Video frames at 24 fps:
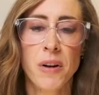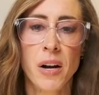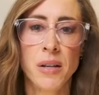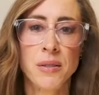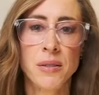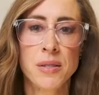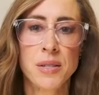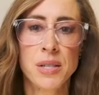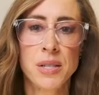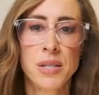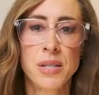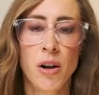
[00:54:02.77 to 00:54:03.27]

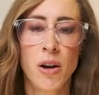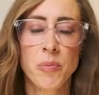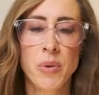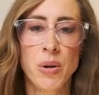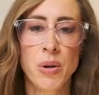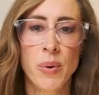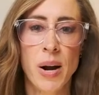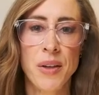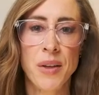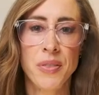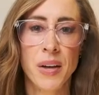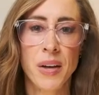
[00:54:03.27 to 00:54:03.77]
friends to help
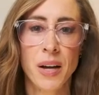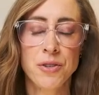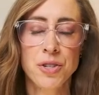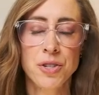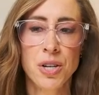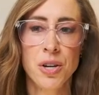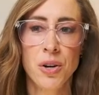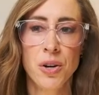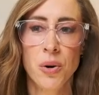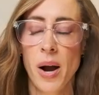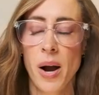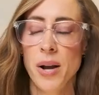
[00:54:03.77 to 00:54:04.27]
me write that
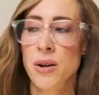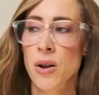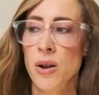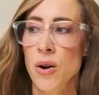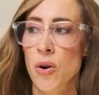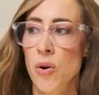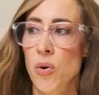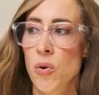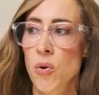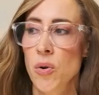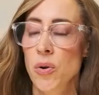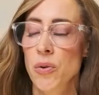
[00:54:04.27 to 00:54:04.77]
too. I
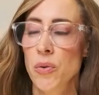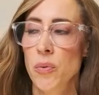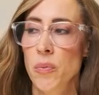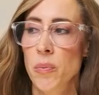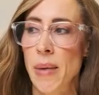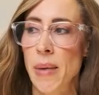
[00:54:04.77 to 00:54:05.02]
know